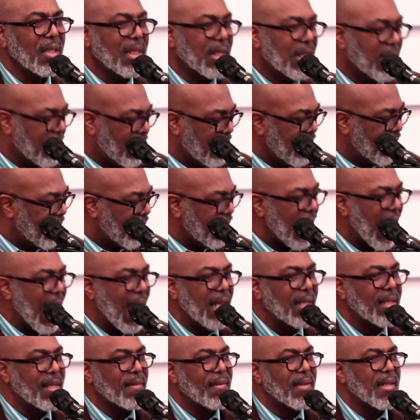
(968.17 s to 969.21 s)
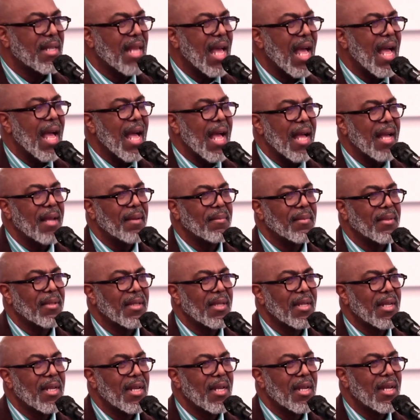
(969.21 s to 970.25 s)
The sign of the times.
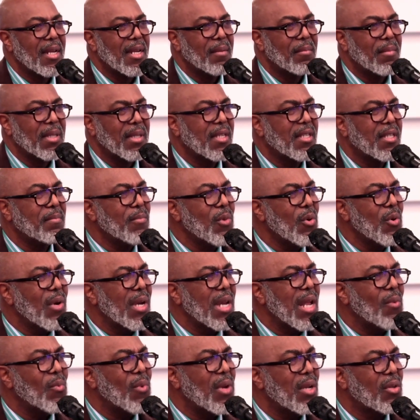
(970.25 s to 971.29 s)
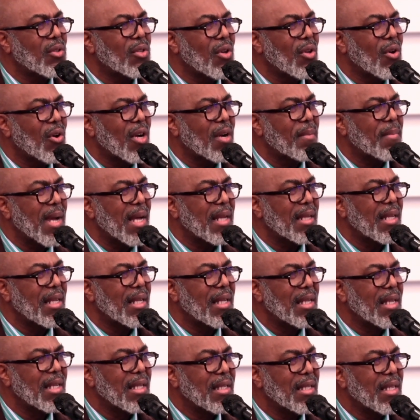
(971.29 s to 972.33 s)
But this morning I want to talk about
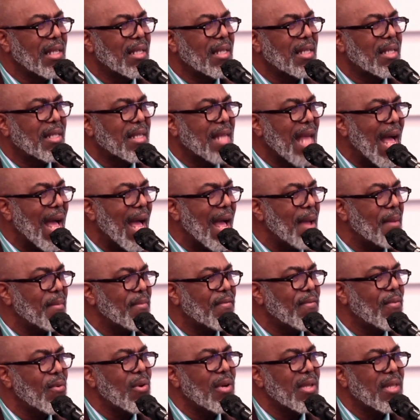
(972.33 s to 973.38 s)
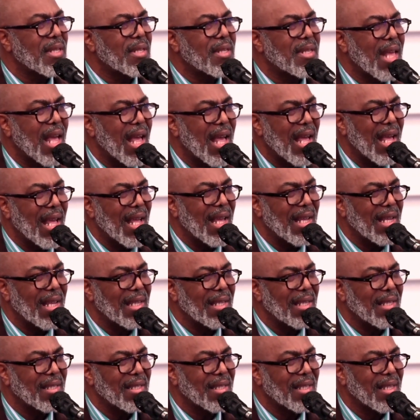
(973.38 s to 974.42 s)
this is time for the signs.
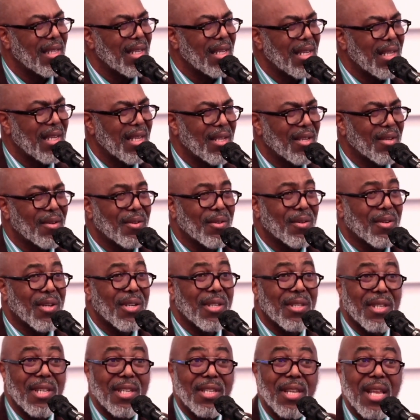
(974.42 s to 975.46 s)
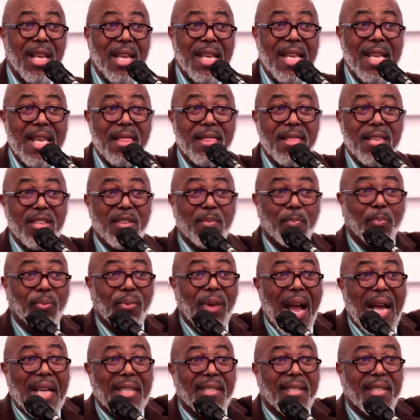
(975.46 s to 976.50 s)
Because it's in this
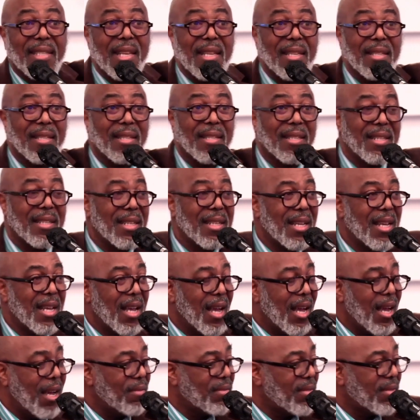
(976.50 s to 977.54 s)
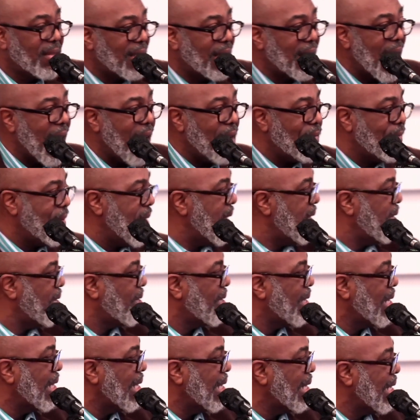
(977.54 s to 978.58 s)
process of salvation,
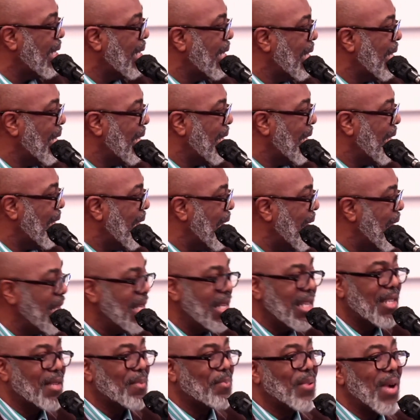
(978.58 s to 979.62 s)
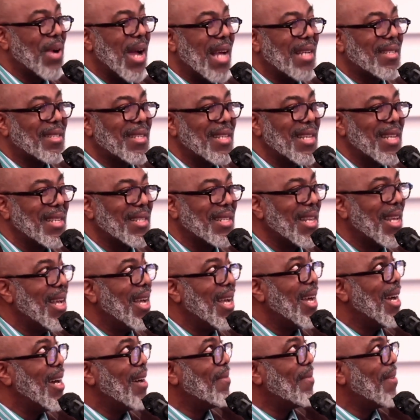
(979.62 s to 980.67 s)
in this process
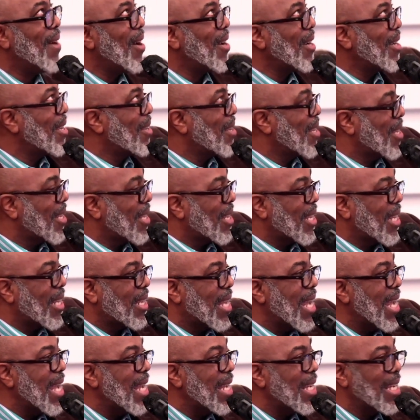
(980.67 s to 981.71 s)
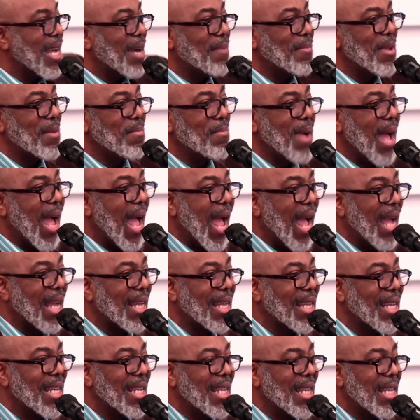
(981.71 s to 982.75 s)
of our King coming back,
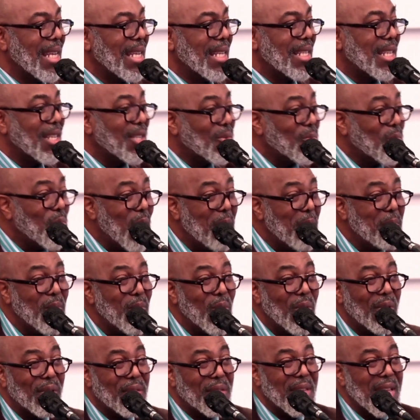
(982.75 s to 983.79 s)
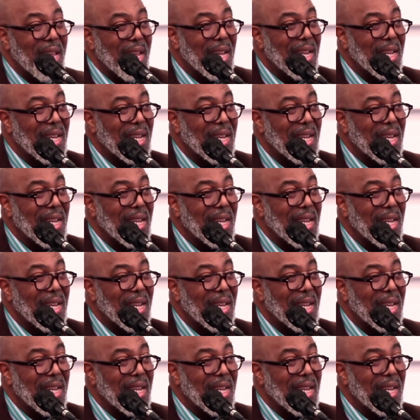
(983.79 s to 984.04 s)
there's one more thing.